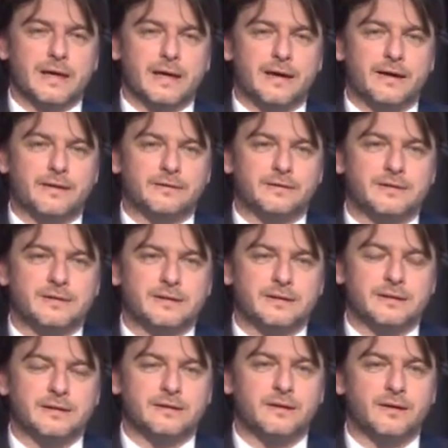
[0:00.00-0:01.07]
And
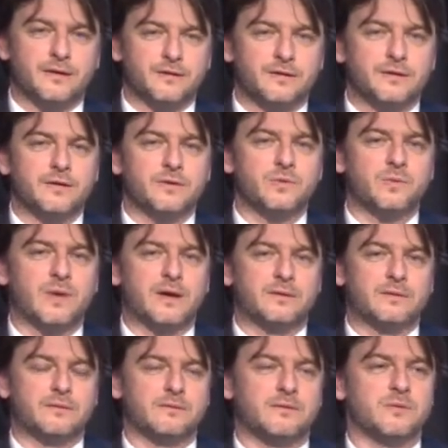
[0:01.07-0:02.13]
the third
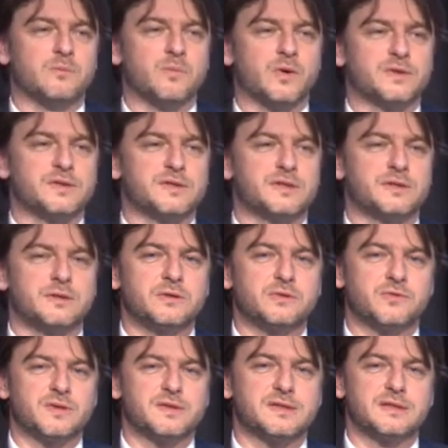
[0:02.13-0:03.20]
one, the most
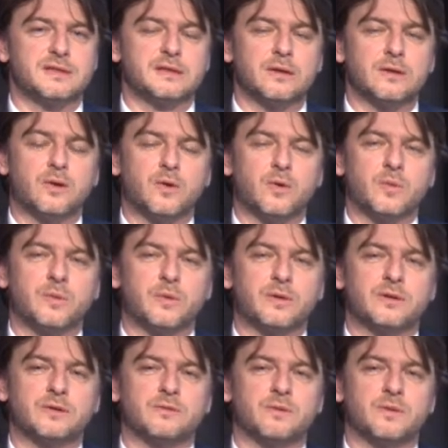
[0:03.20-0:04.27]
interesting law,
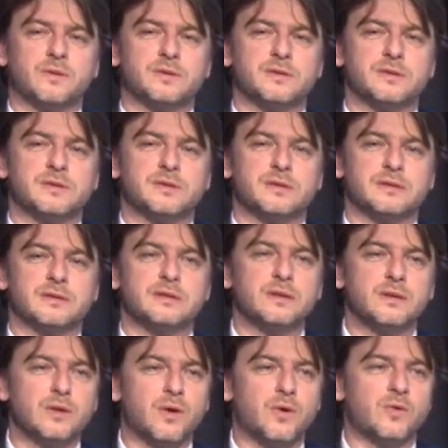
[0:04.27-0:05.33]
it was the
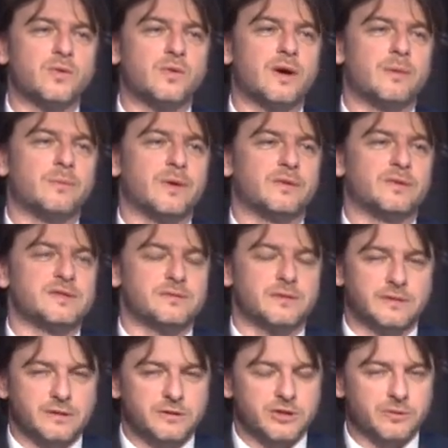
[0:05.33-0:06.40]
law about
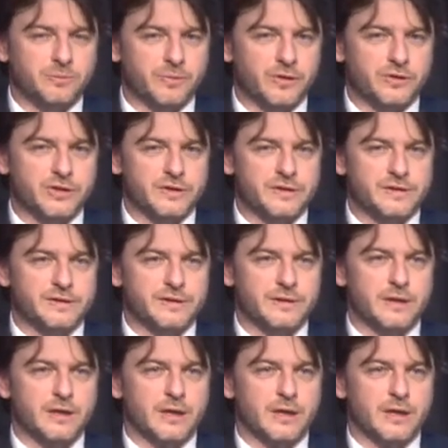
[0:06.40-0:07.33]
strategic projects,